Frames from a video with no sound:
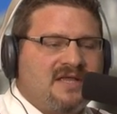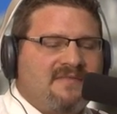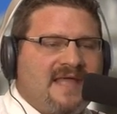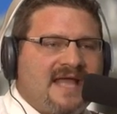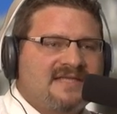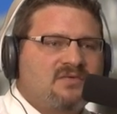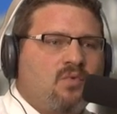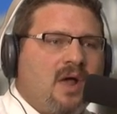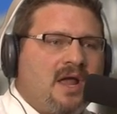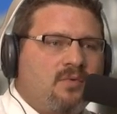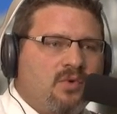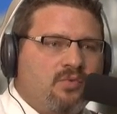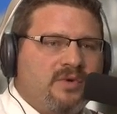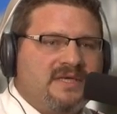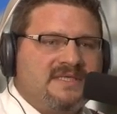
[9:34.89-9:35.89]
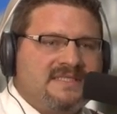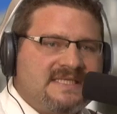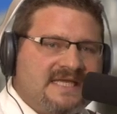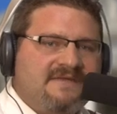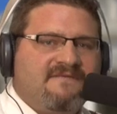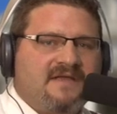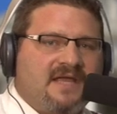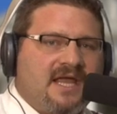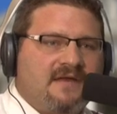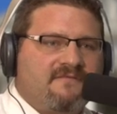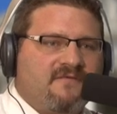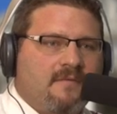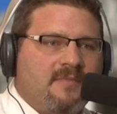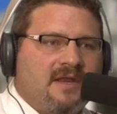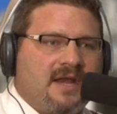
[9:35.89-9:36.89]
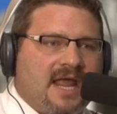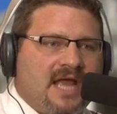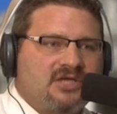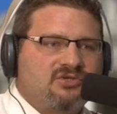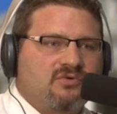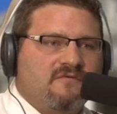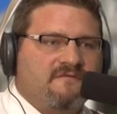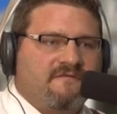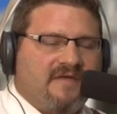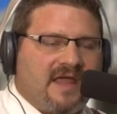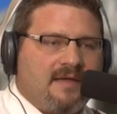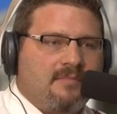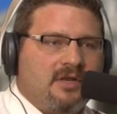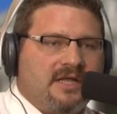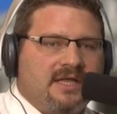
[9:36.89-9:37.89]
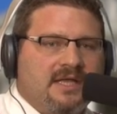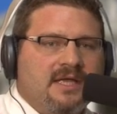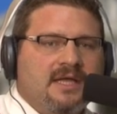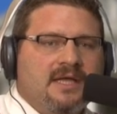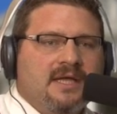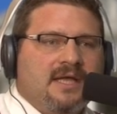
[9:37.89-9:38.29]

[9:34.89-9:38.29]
And that's why when we deviate from the natural family